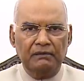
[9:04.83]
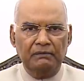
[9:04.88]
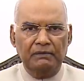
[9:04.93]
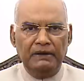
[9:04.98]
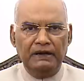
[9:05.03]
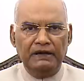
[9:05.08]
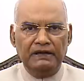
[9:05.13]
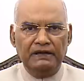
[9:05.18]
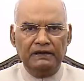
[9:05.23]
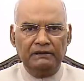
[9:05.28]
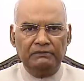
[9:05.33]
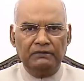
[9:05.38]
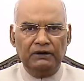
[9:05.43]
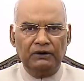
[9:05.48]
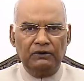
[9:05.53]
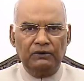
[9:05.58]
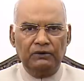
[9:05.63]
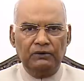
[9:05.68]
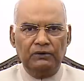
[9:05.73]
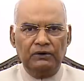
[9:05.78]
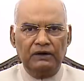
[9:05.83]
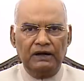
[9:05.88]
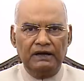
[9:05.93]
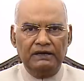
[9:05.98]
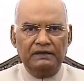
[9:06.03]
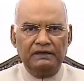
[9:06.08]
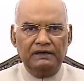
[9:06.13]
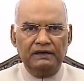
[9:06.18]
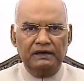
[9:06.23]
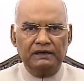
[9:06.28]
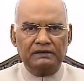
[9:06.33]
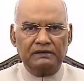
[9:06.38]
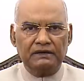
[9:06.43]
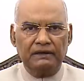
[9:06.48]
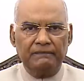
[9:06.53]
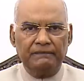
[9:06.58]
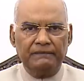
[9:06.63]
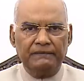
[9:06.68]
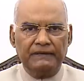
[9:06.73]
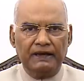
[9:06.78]
Many of the core ideas
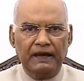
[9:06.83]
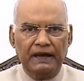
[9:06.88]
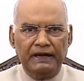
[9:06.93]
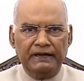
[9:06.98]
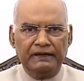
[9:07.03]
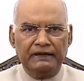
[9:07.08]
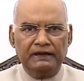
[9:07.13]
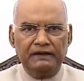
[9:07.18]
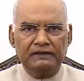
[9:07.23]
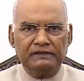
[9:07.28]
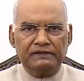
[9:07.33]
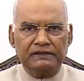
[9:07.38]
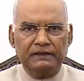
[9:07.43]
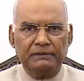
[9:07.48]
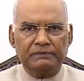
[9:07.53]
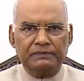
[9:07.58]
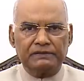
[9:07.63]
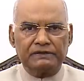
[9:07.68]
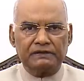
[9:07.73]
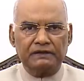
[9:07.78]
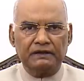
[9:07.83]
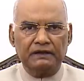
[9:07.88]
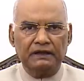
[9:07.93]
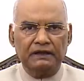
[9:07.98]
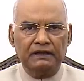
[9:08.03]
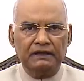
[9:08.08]
and concepts